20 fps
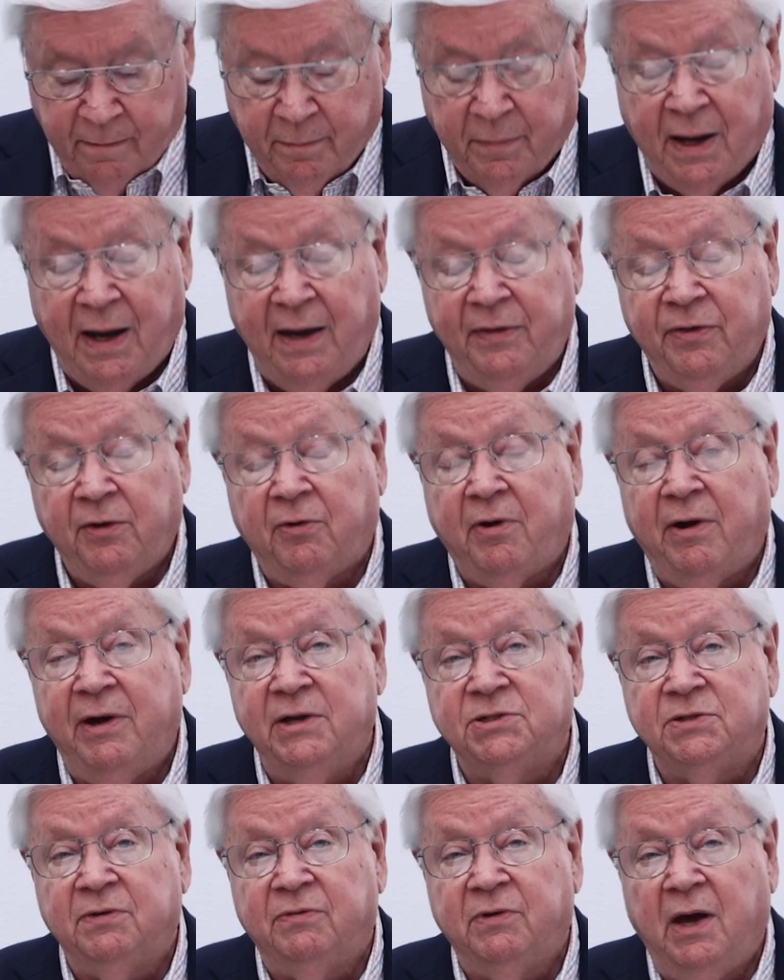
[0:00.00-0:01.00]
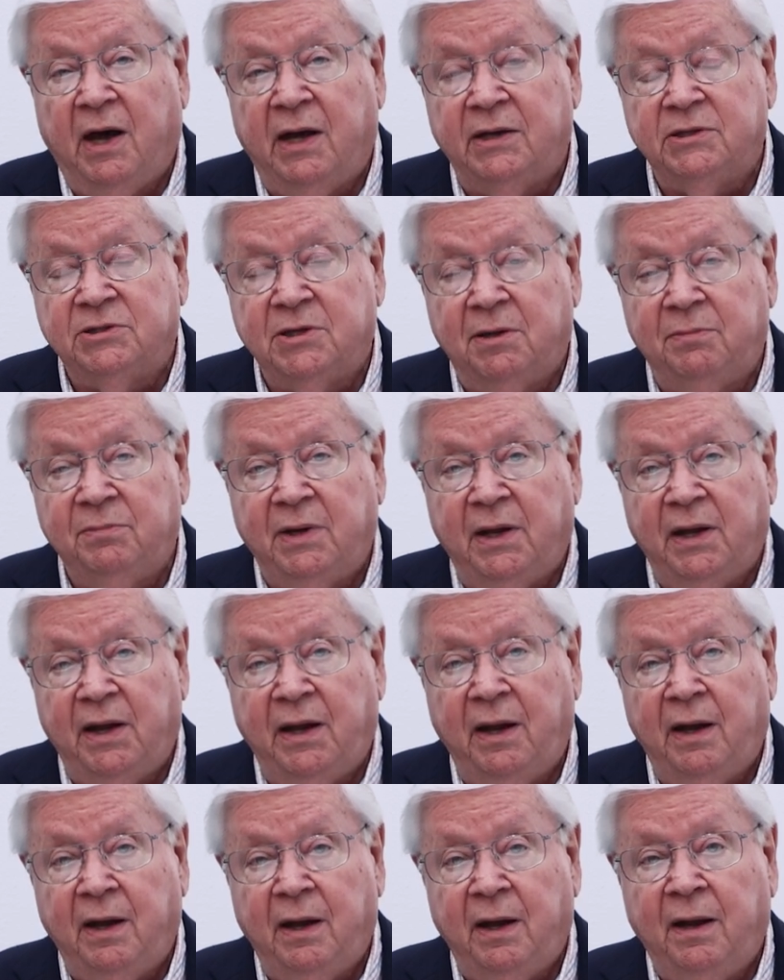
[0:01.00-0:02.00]
By the grace of God,
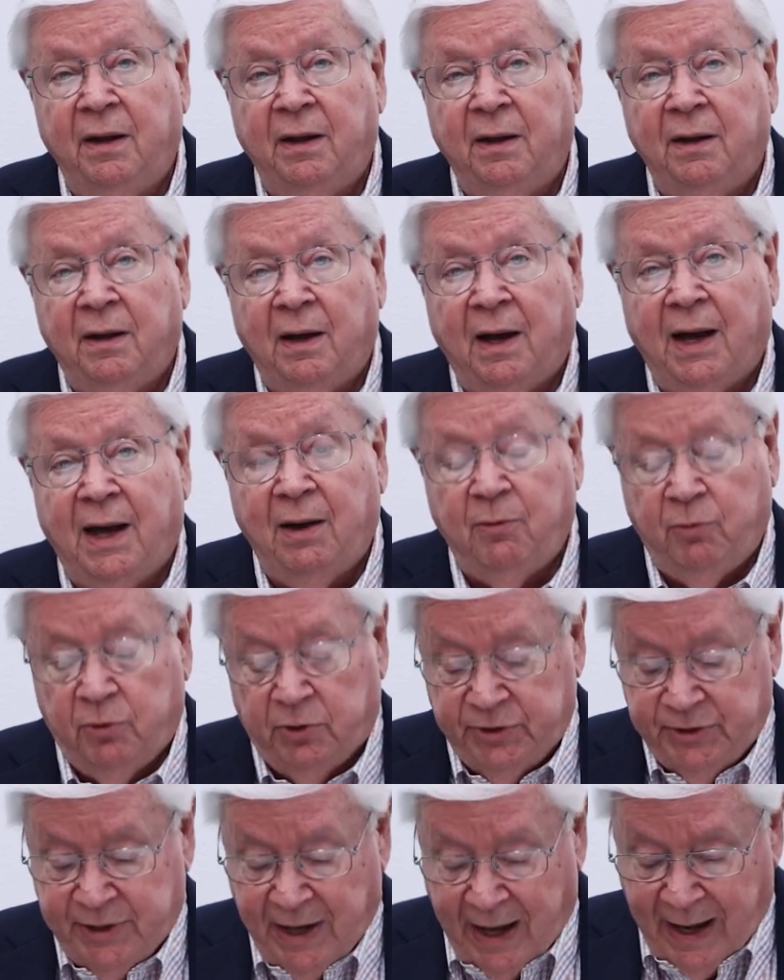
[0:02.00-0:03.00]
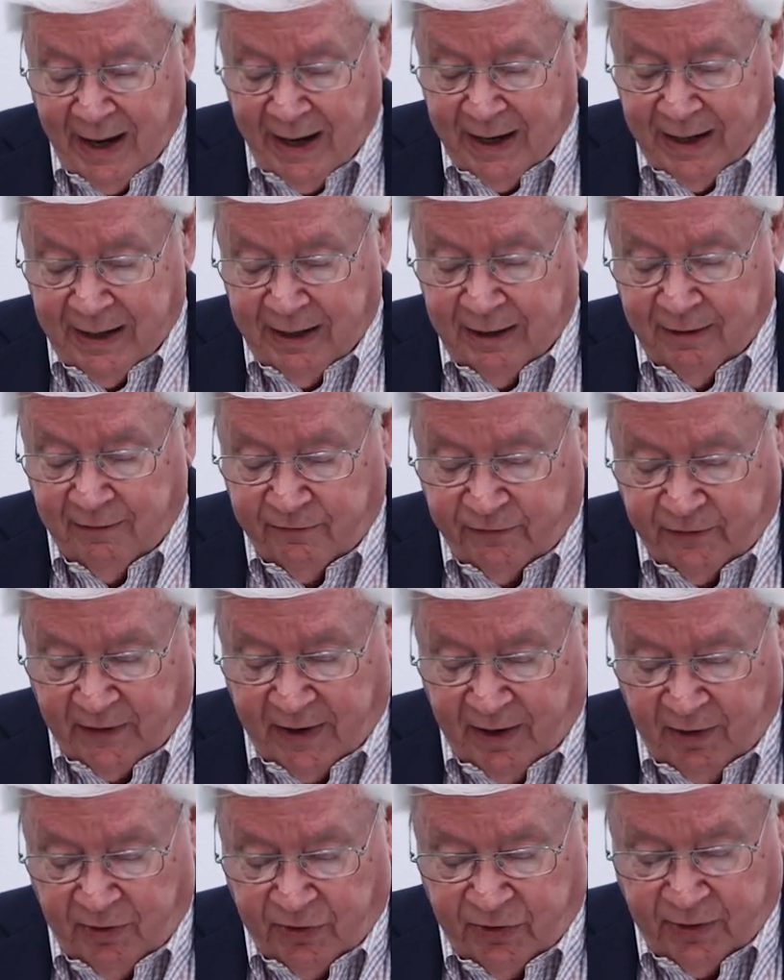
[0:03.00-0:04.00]
someday I will die in
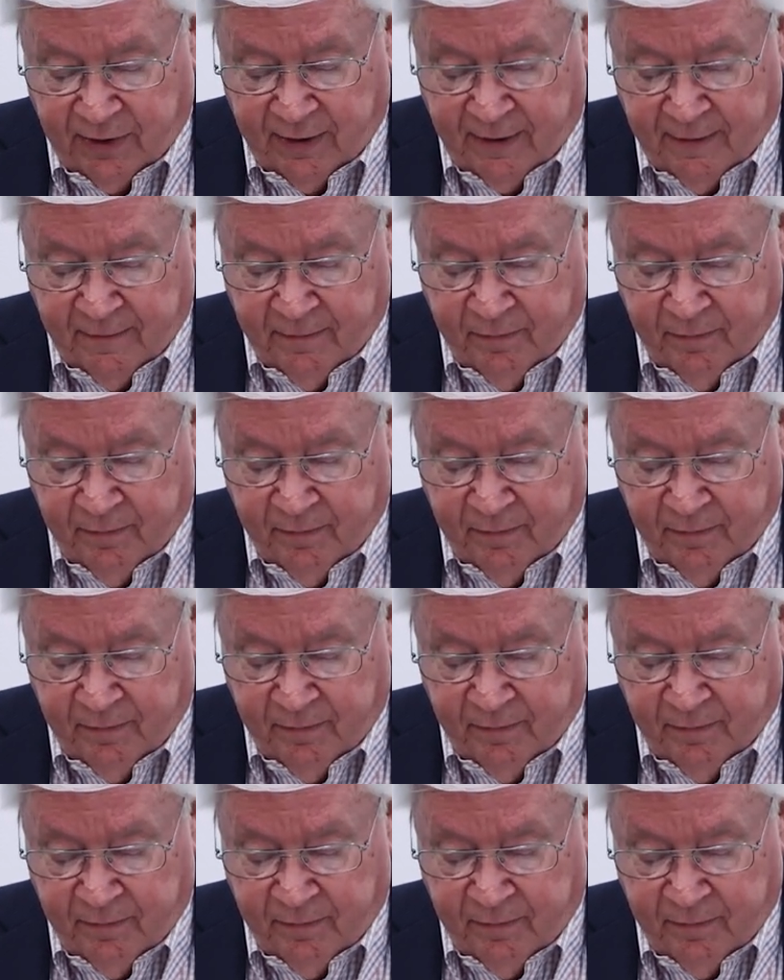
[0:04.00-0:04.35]
faith,